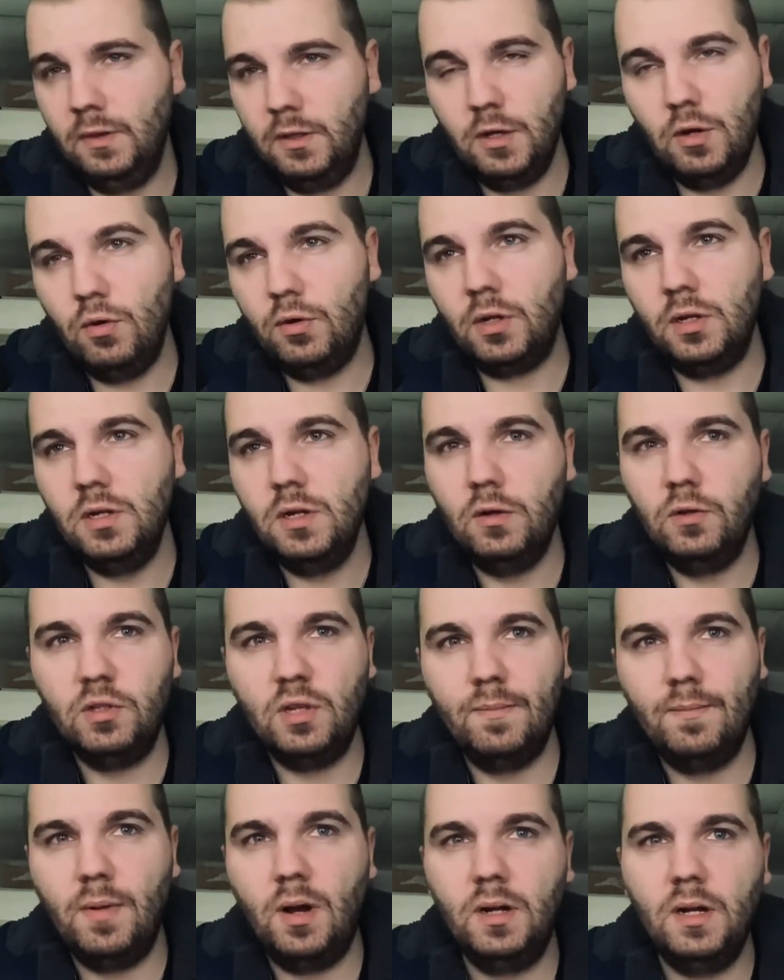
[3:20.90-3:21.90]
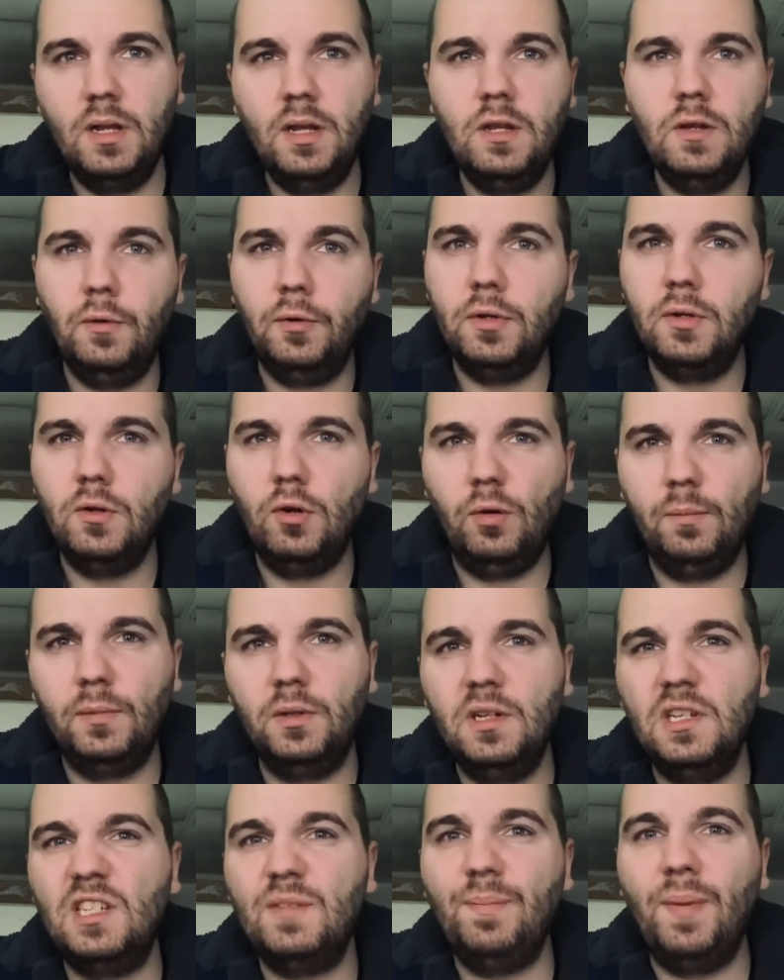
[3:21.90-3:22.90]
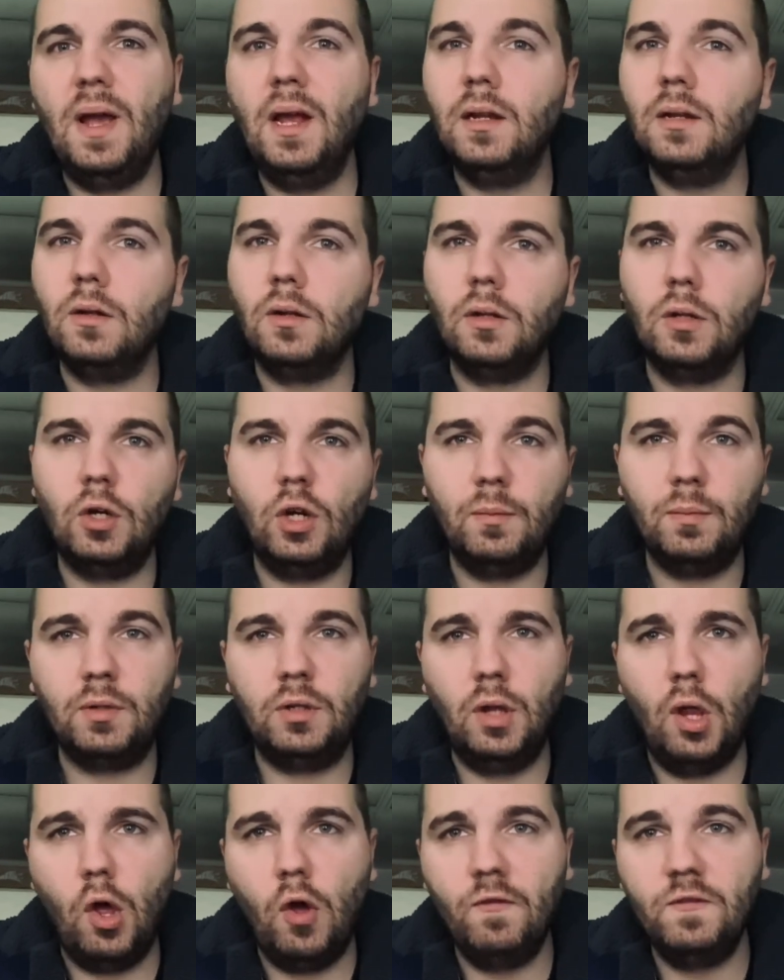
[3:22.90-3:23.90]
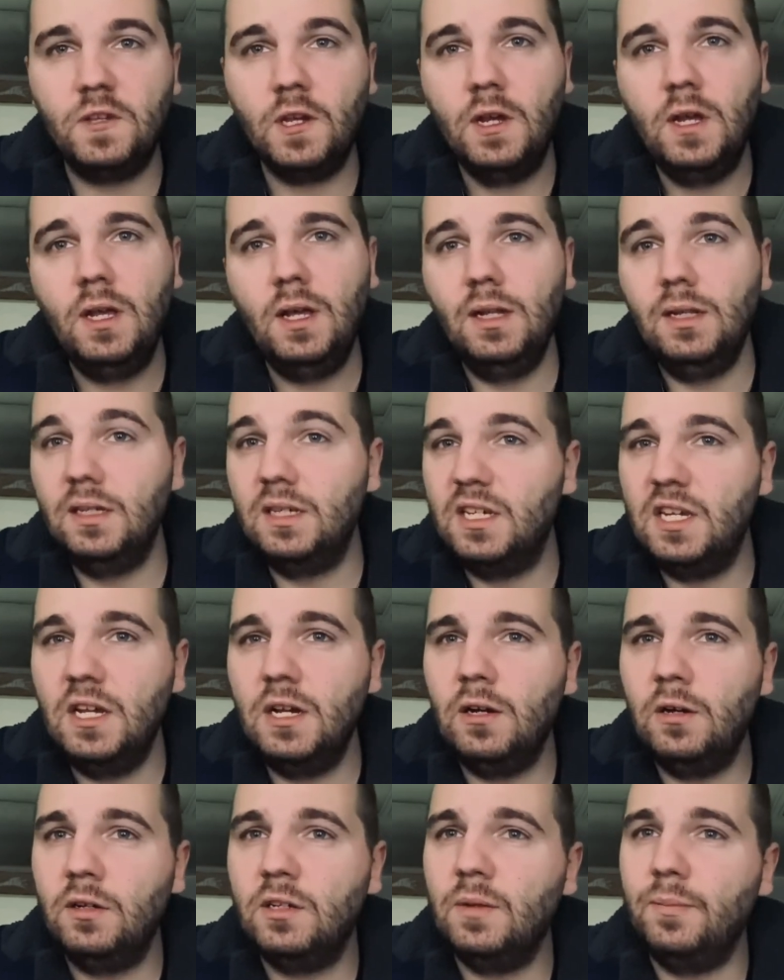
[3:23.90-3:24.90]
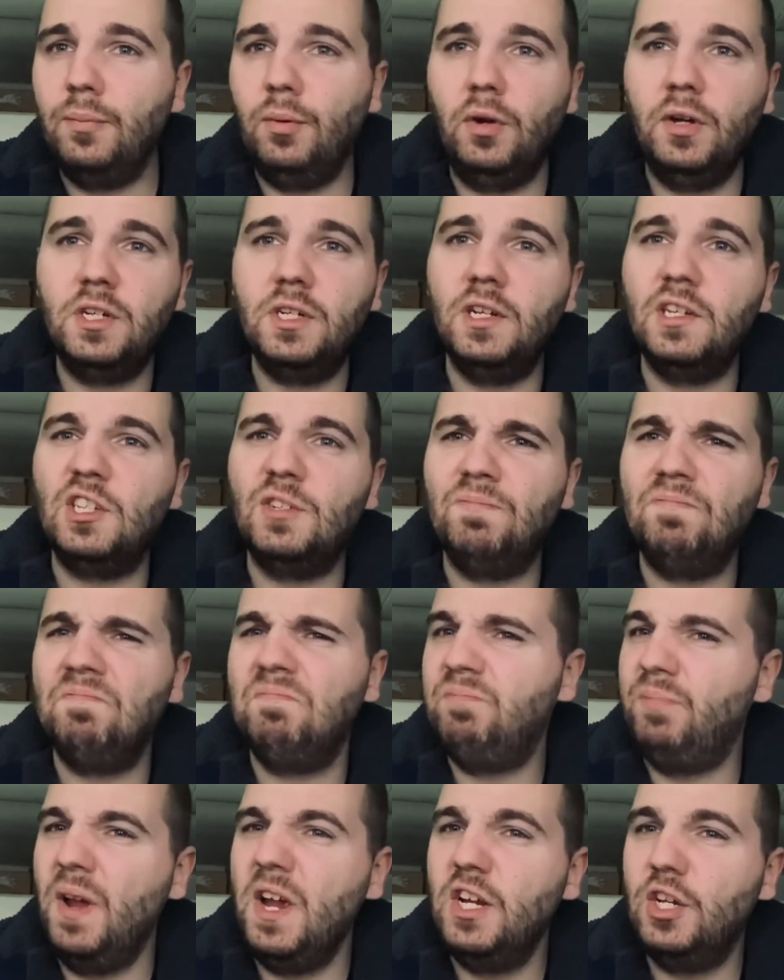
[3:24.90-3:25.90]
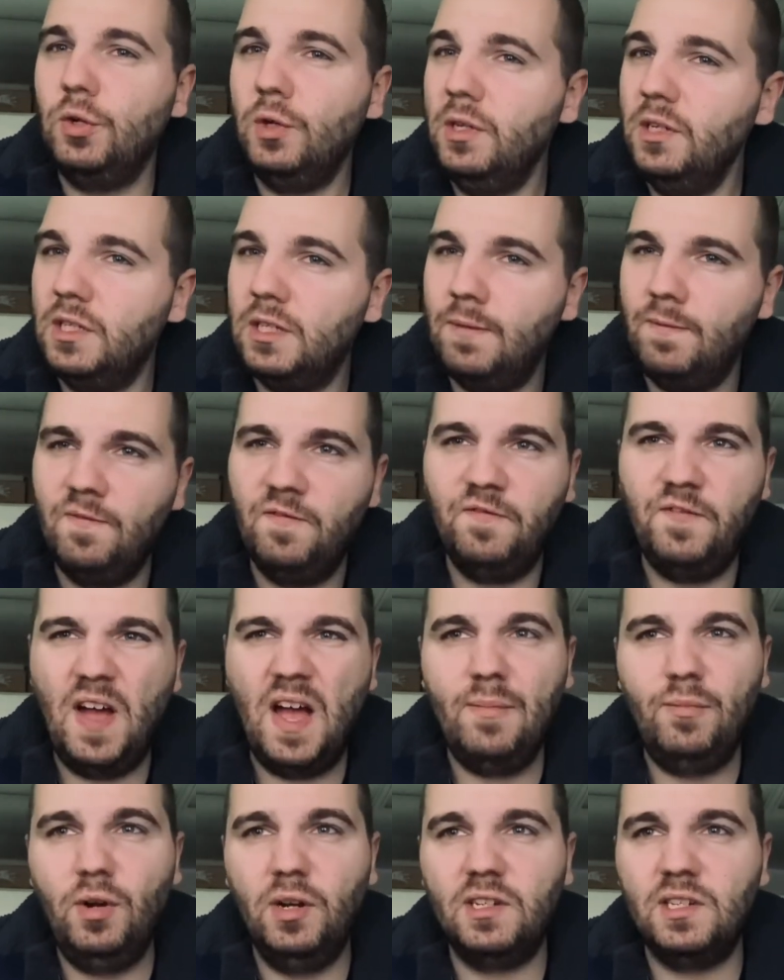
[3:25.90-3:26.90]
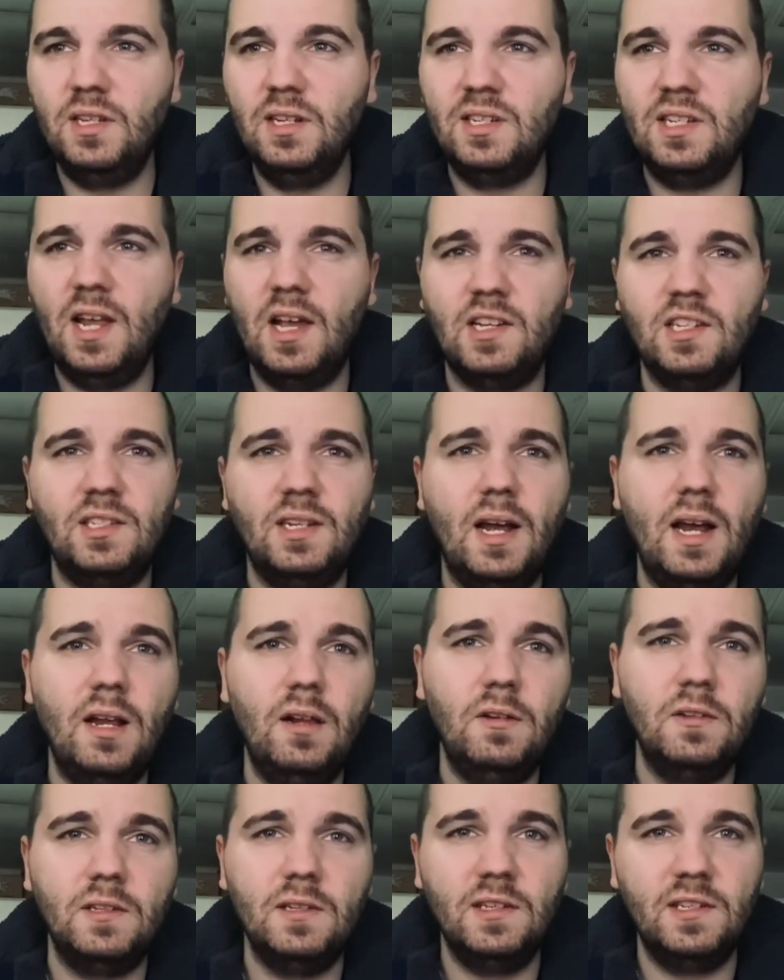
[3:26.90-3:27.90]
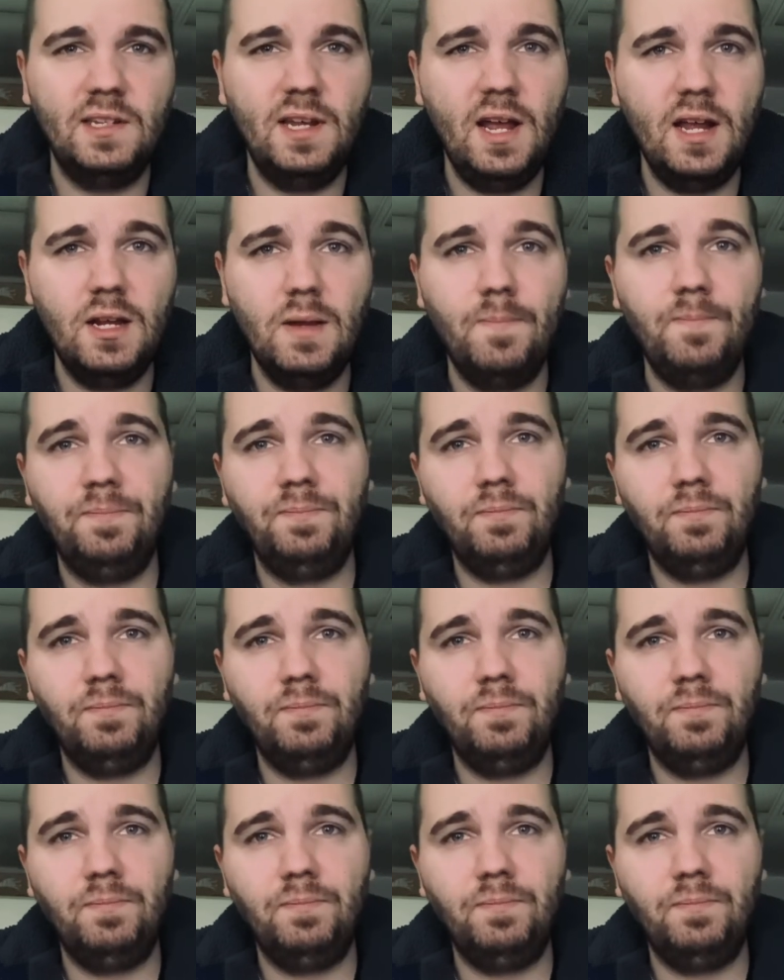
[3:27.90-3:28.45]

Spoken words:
you can use the money you would normally spend on LARP clothes and gear to purchase patrons, fabrics, and textiles instead.